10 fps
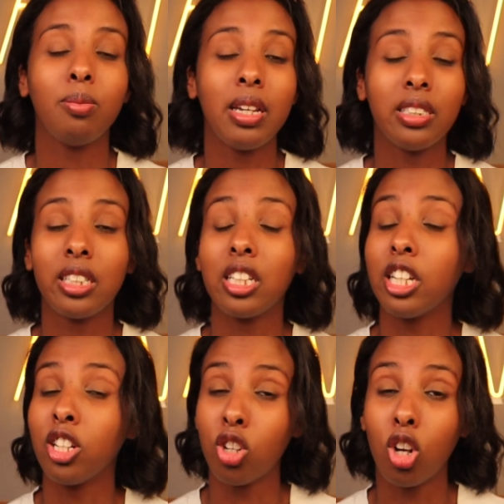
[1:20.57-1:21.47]

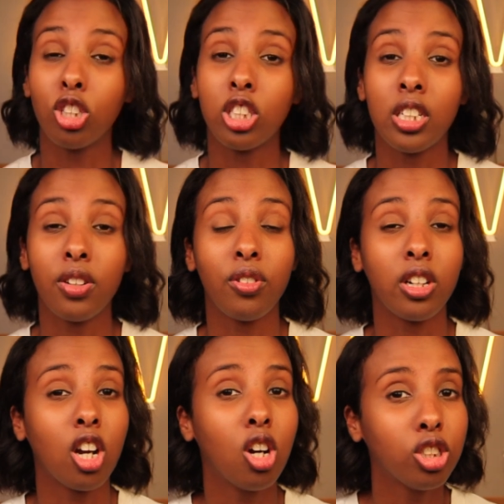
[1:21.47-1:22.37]
basically indulge in
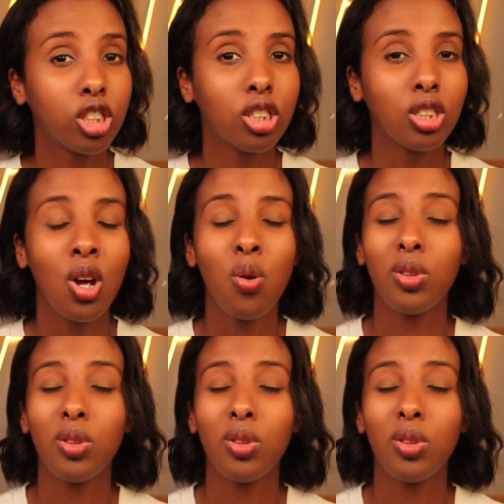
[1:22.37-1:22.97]
different cultures